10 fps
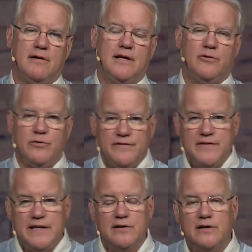and
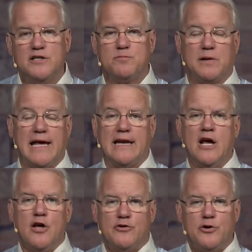reveal his plan
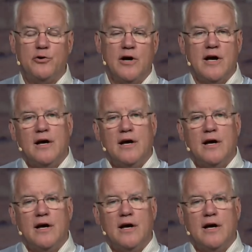through